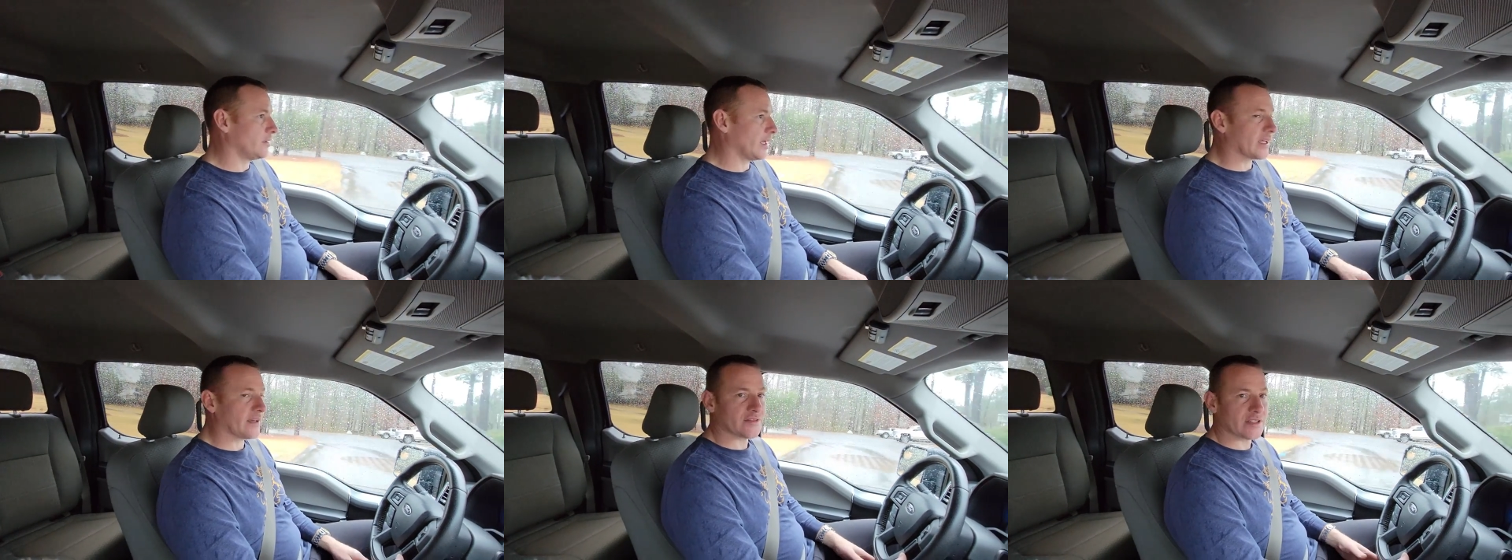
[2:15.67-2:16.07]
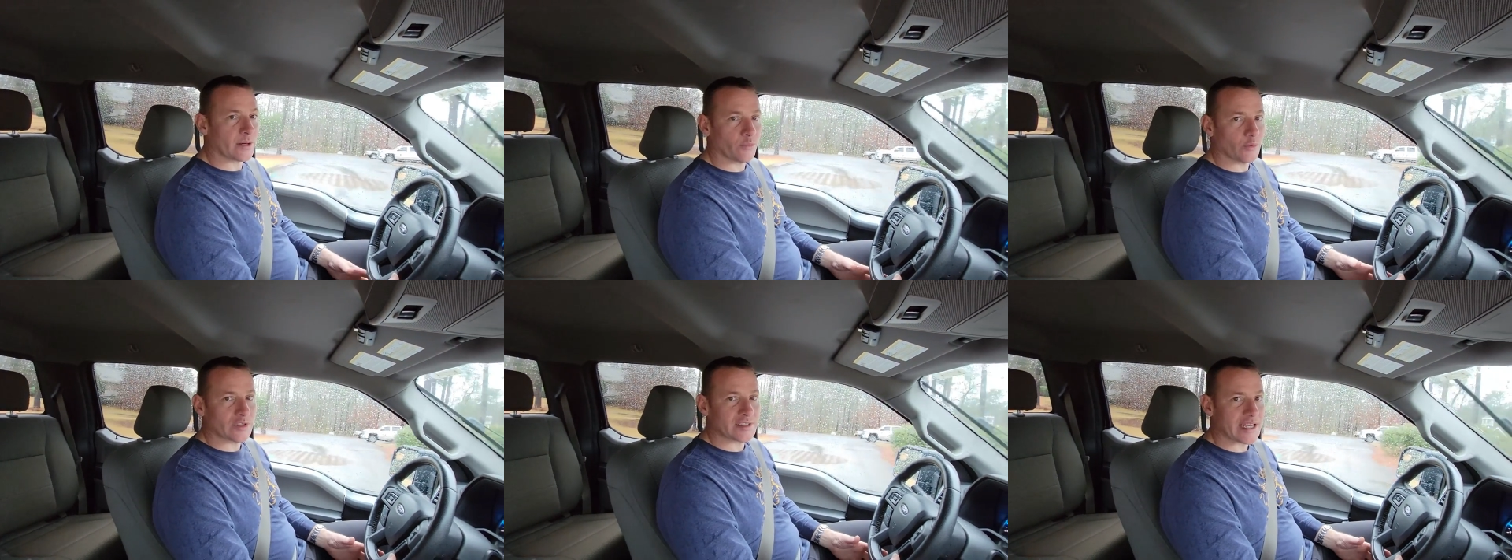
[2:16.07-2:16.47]
like if
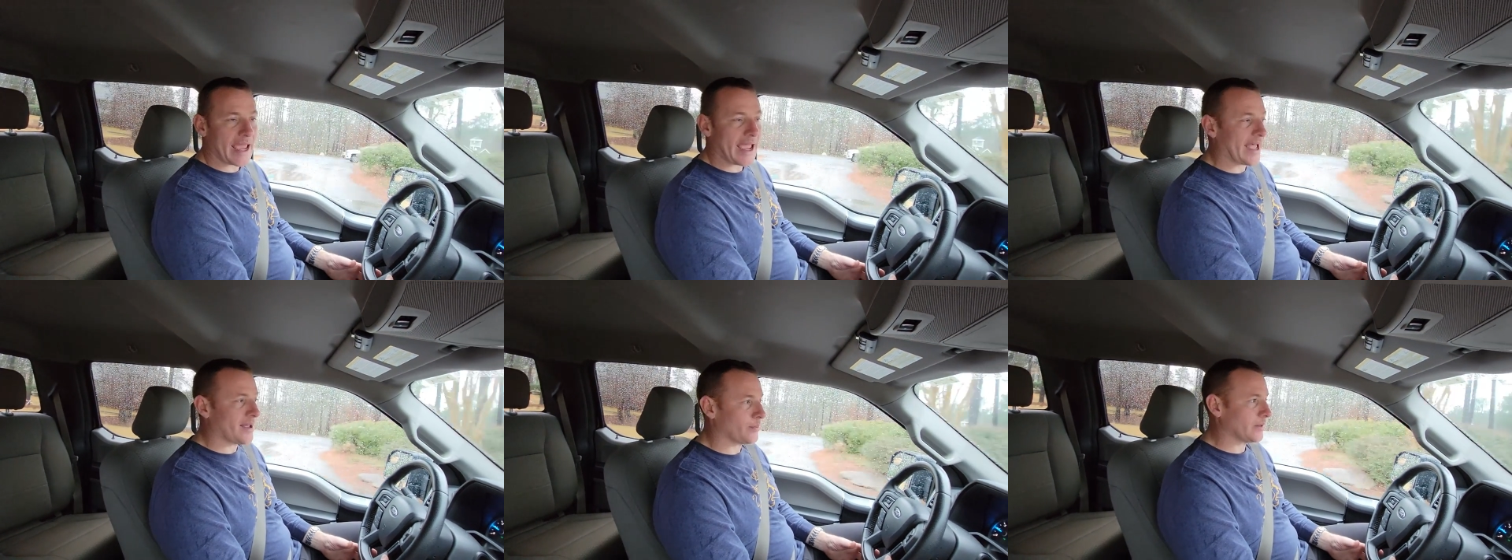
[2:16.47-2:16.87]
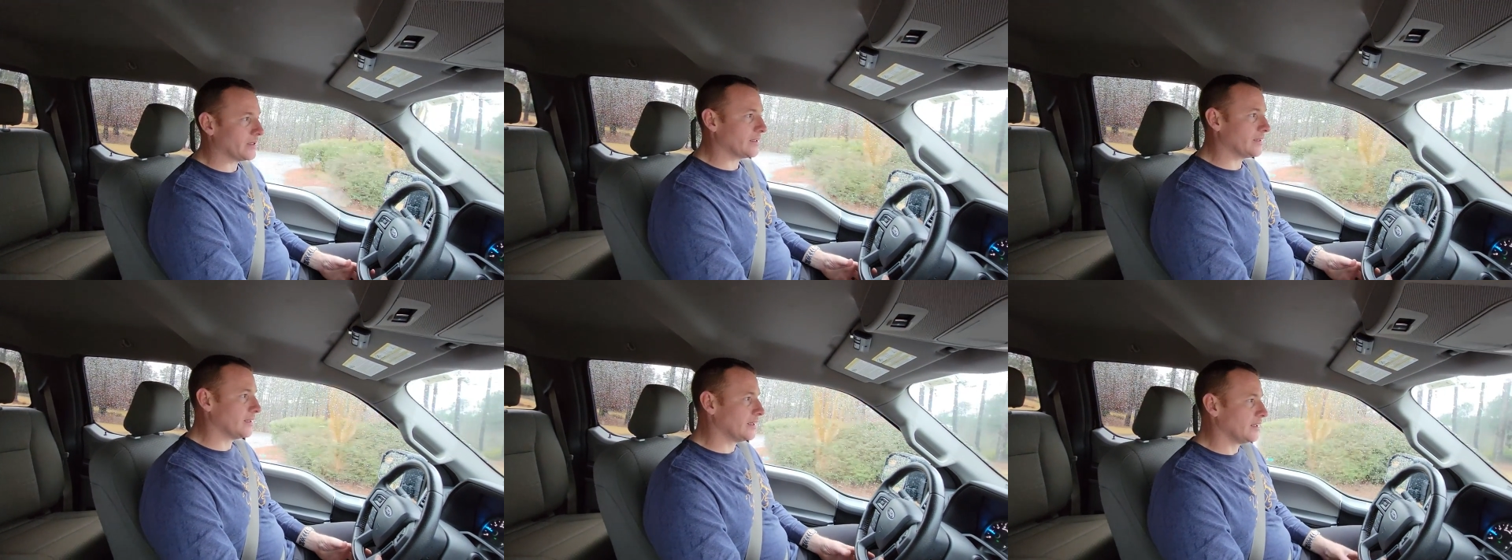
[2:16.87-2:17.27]
something was to
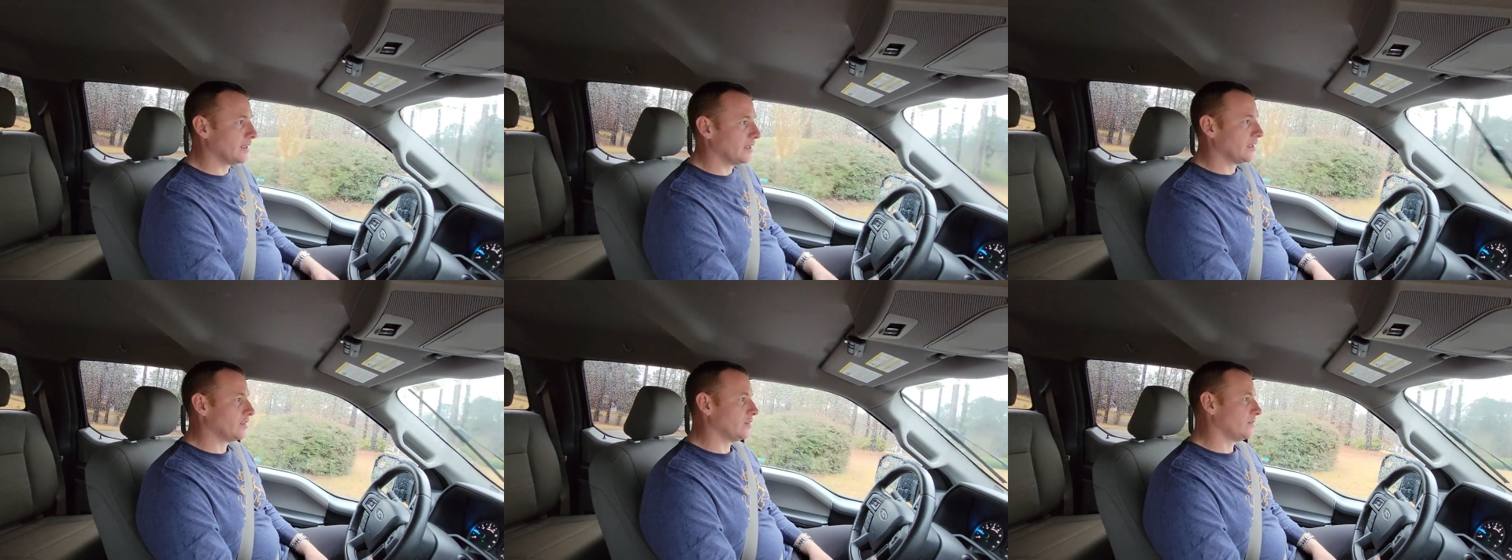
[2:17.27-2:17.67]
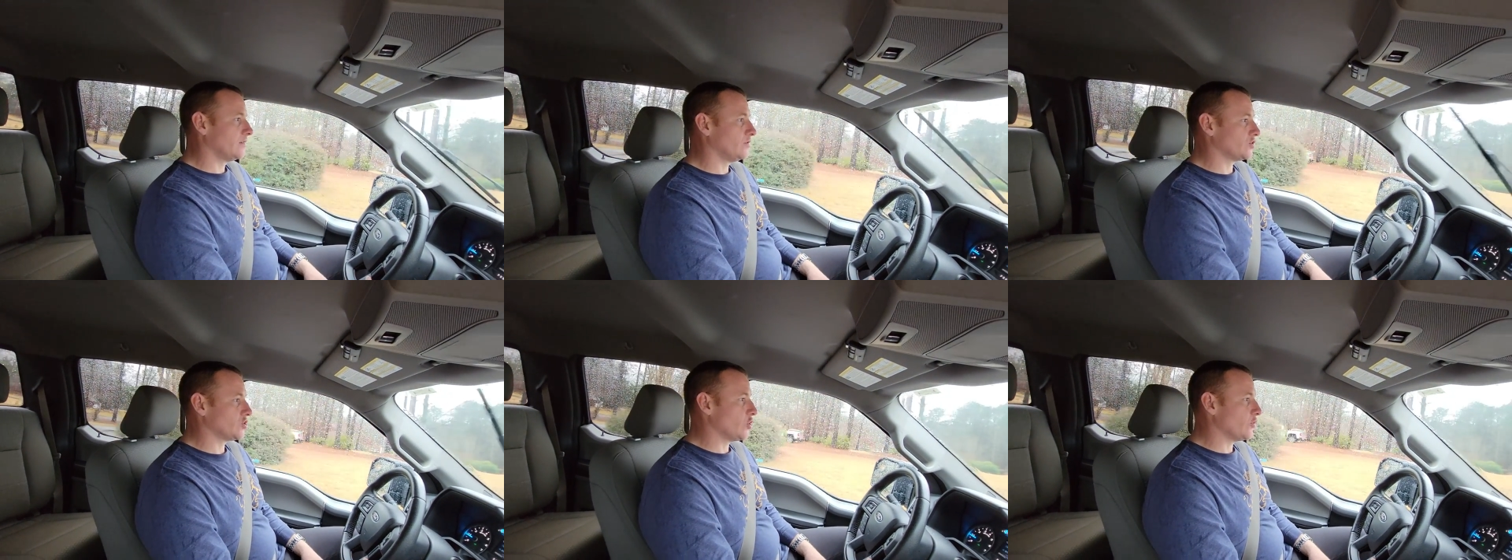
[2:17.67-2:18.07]
happen,
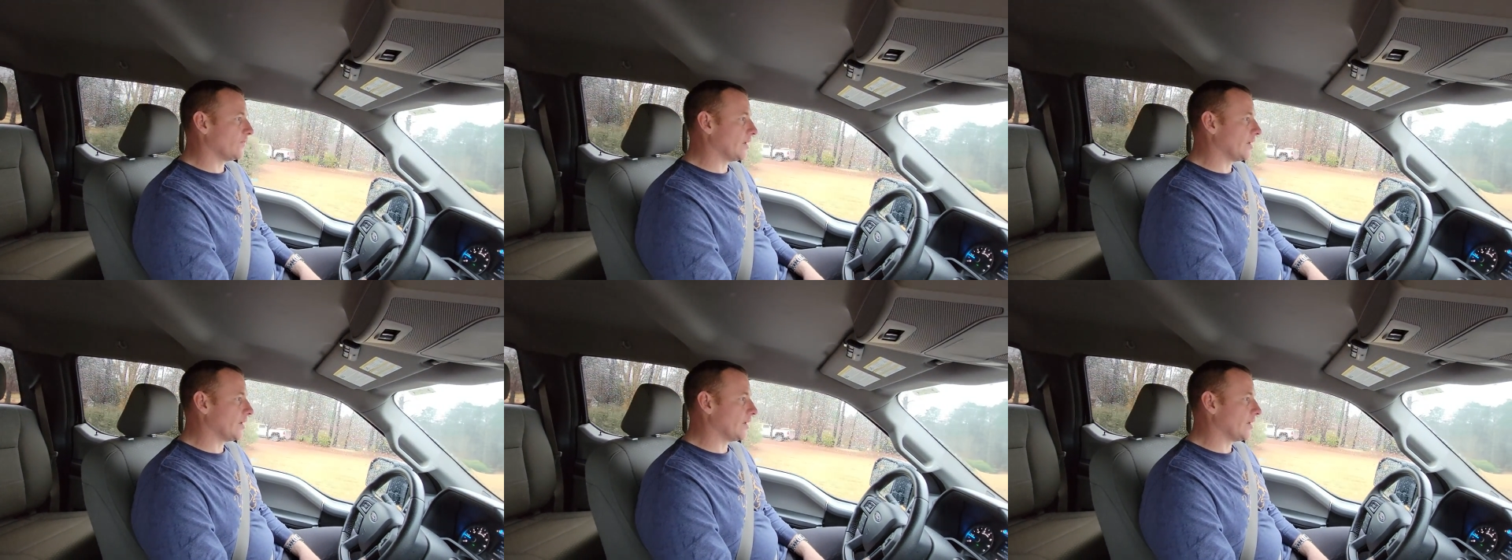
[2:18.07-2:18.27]
there's no